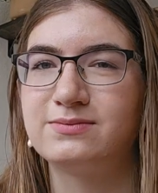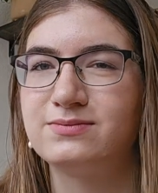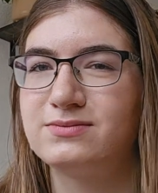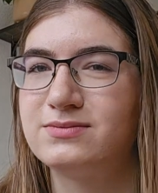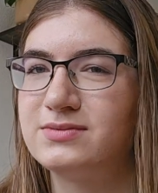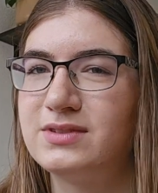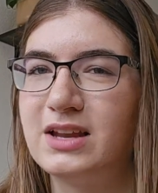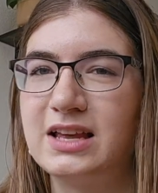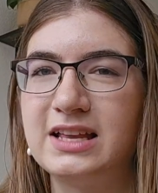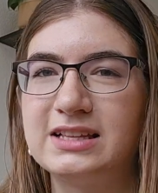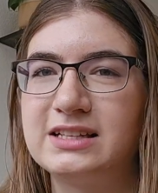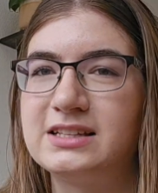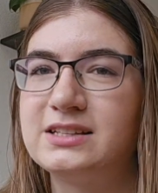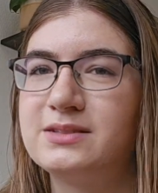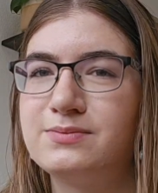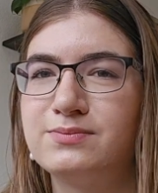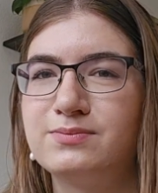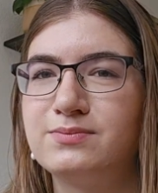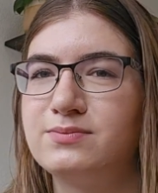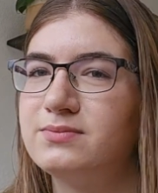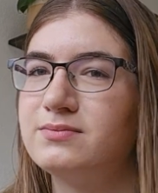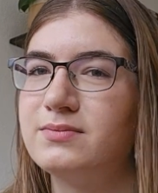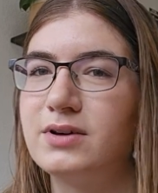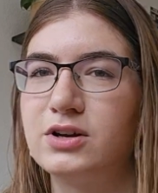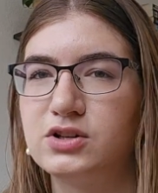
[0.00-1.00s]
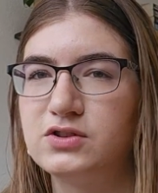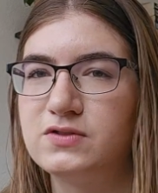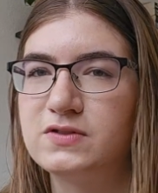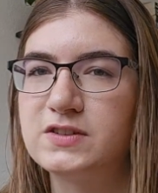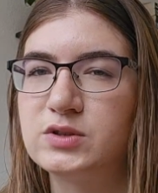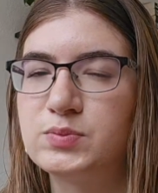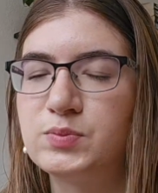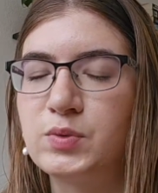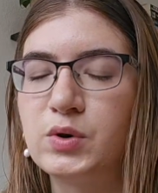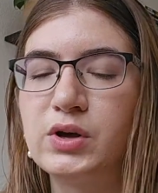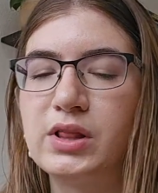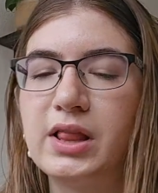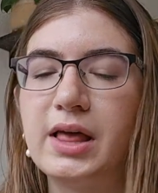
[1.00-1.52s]
it's much of a
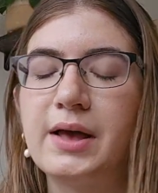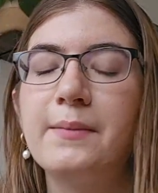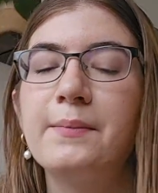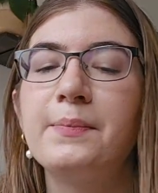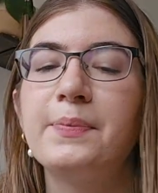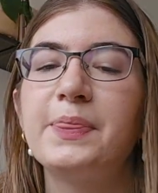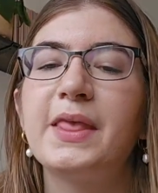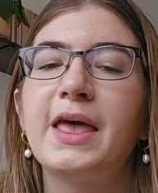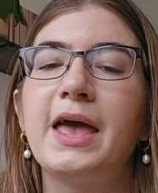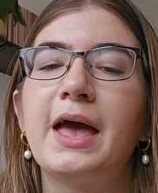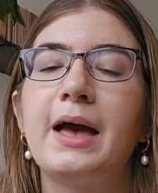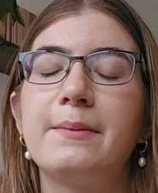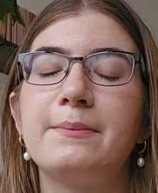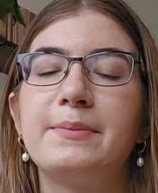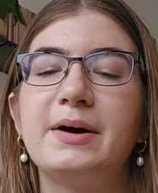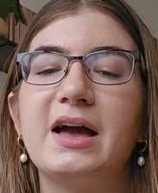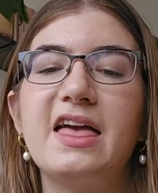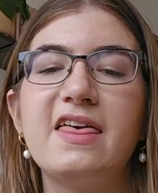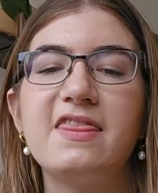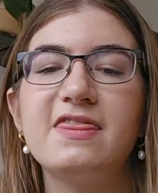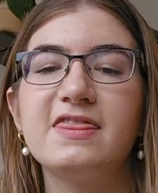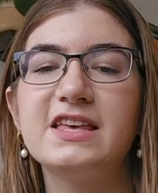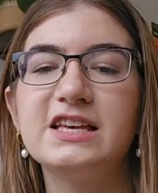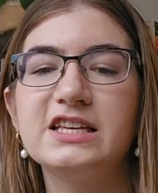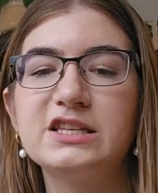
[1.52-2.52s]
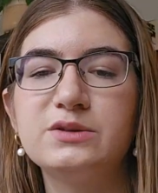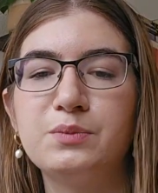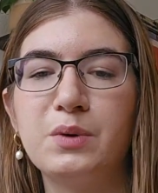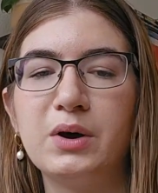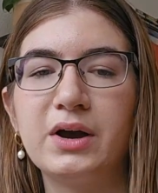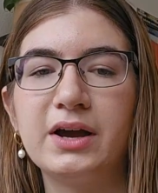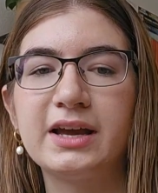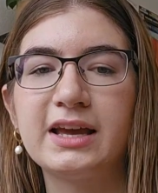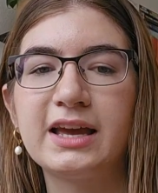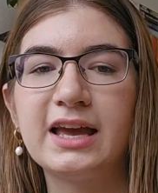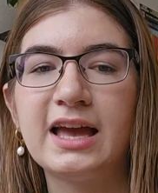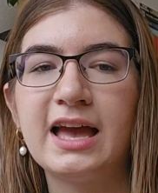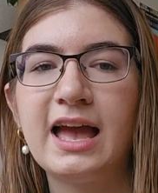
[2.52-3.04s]
spoiler. But in this
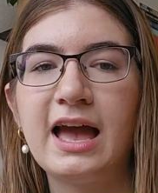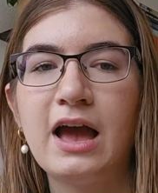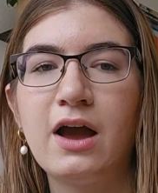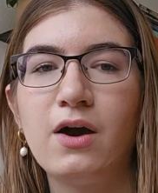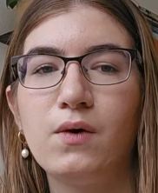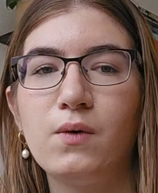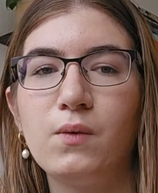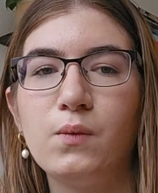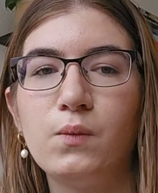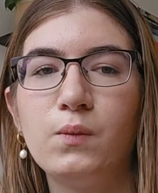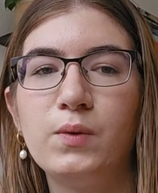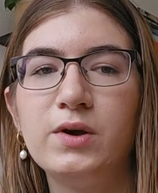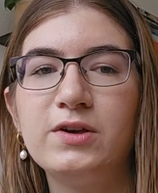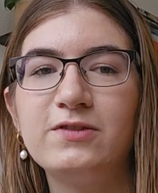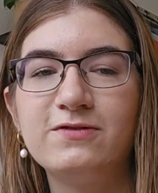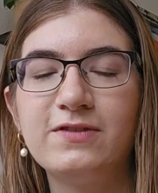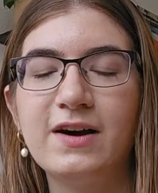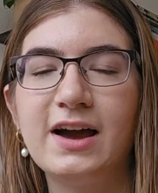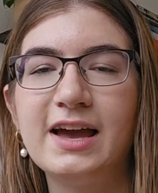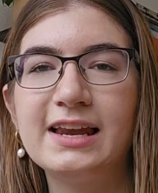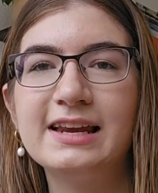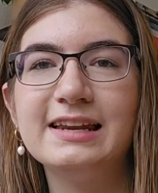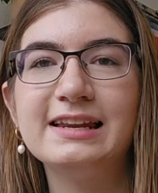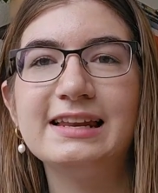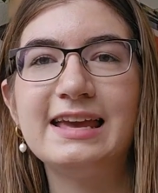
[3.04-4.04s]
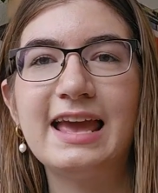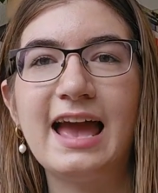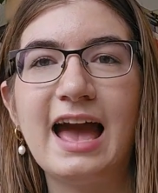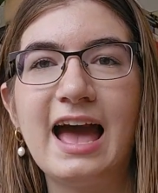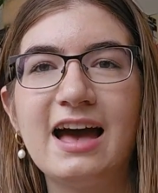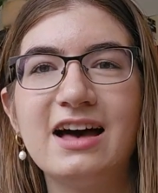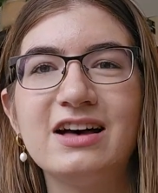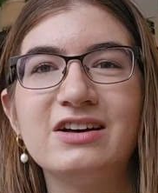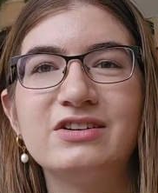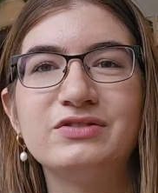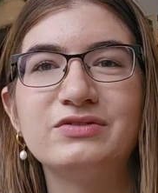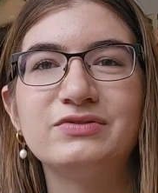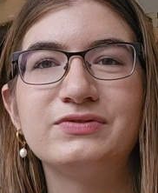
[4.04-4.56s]
book, we finally
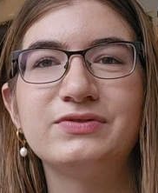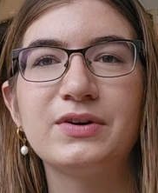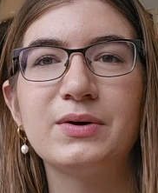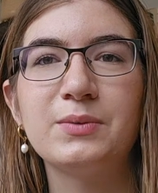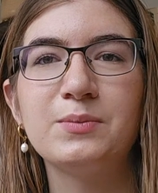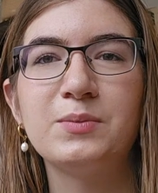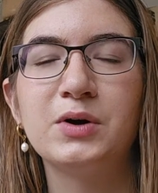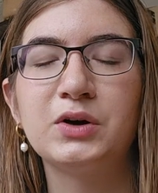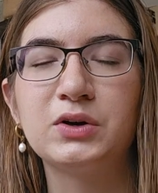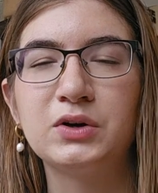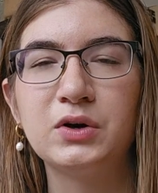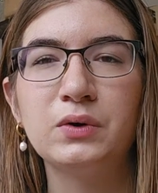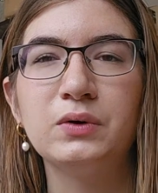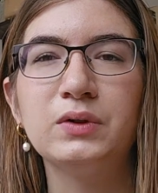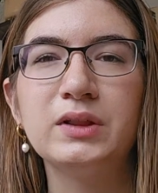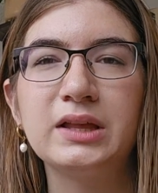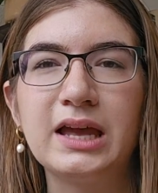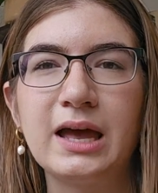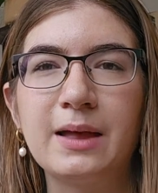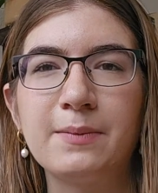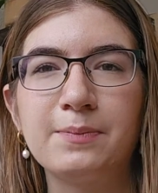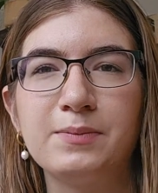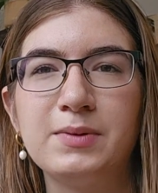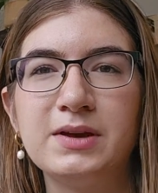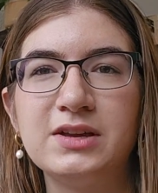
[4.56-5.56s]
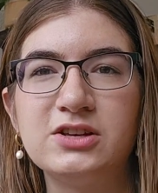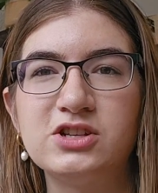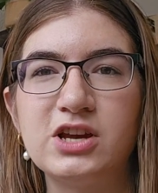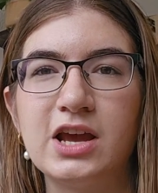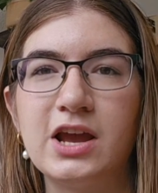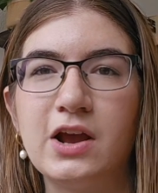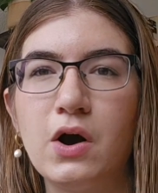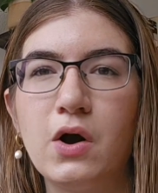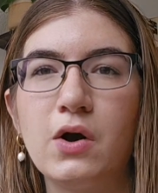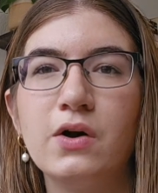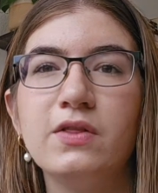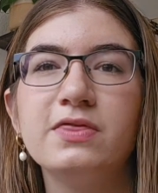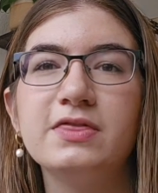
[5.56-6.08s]
have Magnolia and BJ
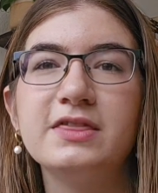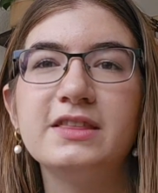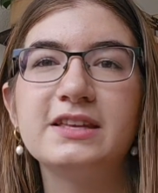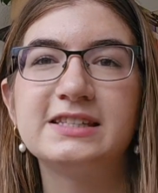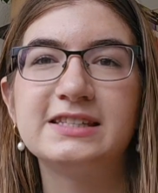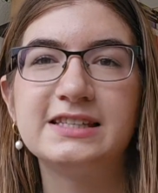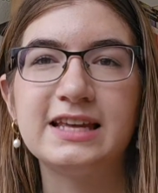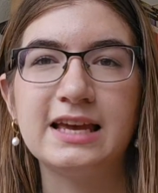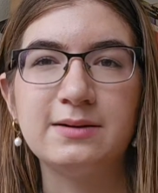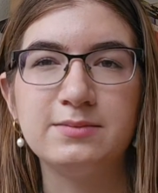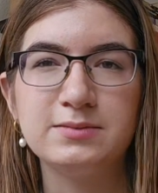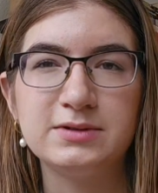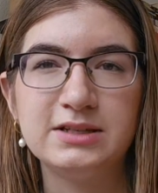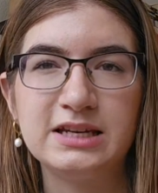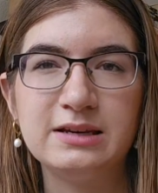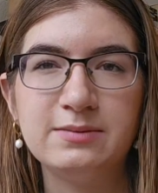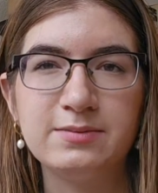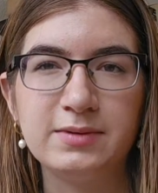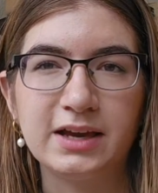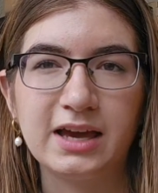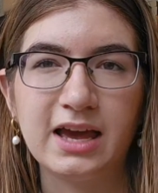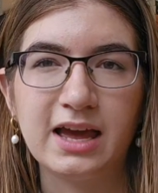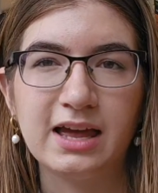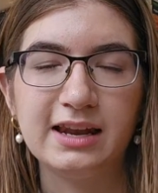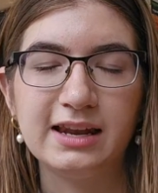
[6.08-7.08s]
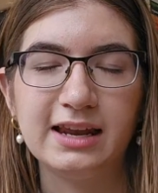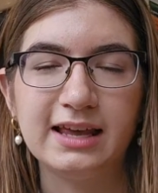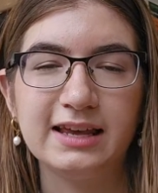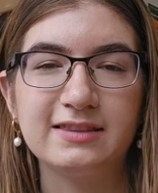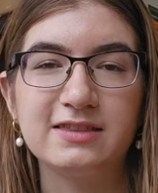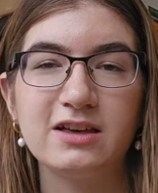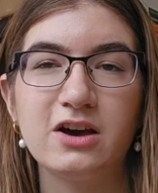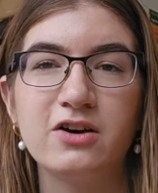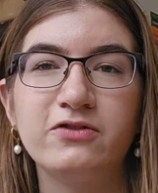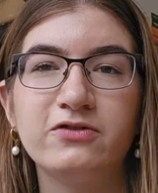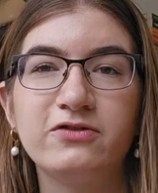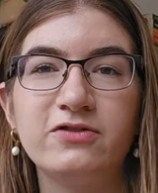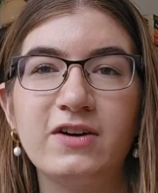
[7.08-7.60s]
on the same team again. Like,
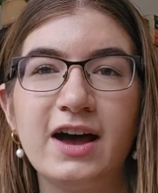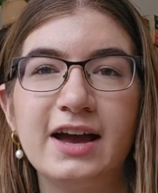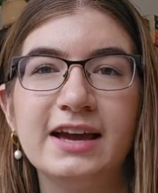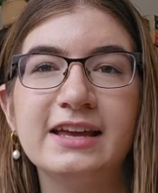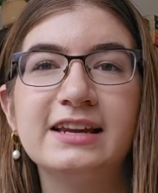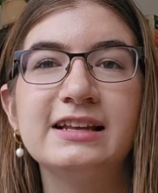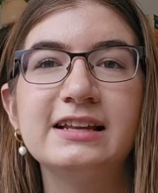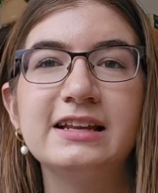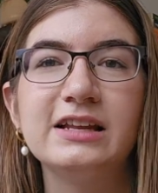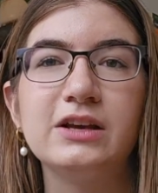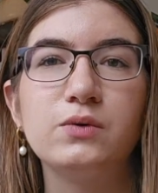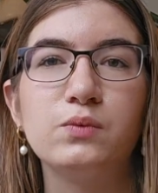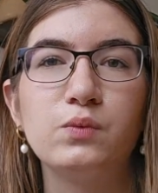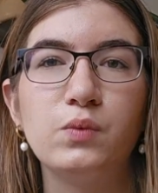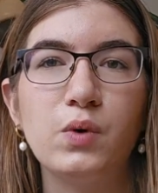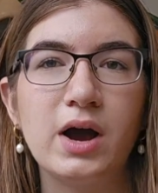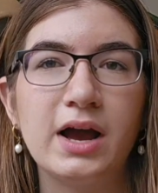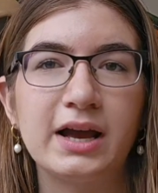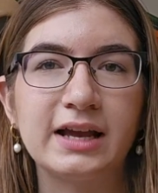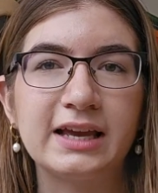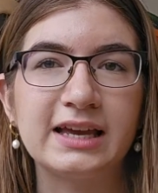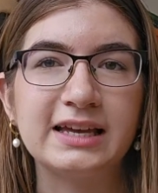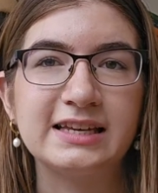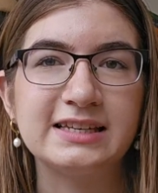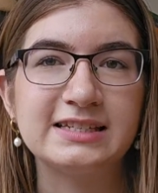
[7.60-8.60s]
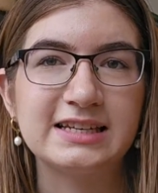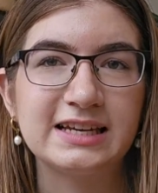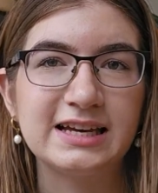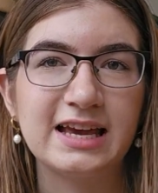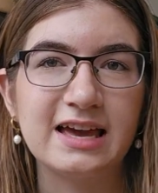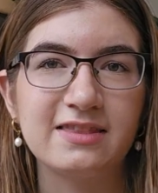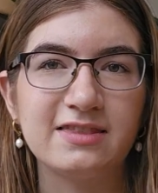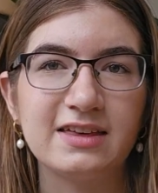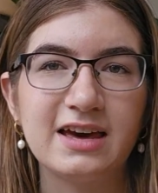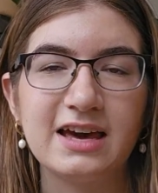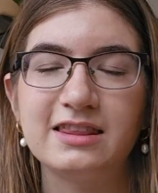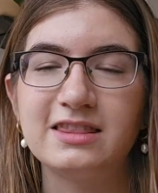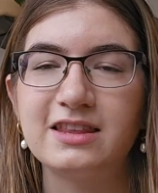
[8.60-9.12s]
they're finally working
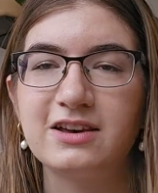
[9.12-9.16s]
together, and they're